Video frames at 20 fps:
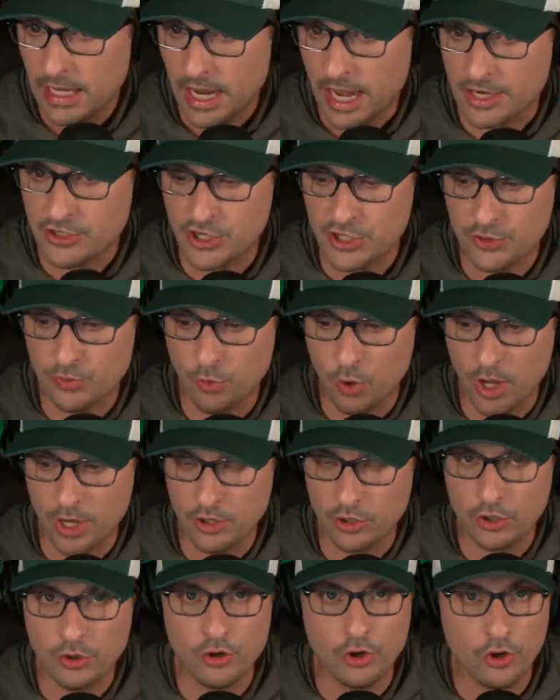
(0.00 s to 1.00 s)
I just
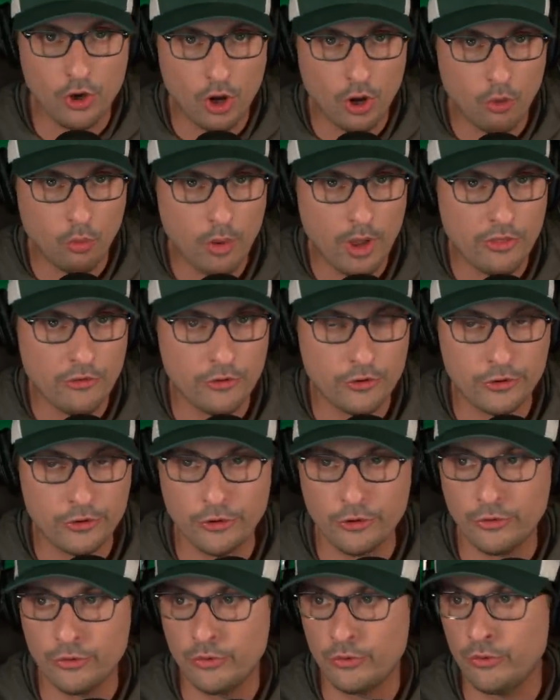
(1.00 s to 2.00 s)
want you to know whether
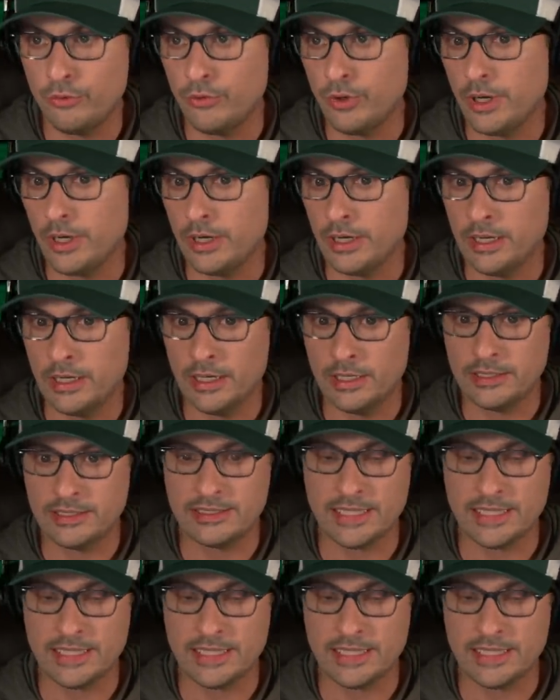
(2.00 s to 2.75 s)
you uh,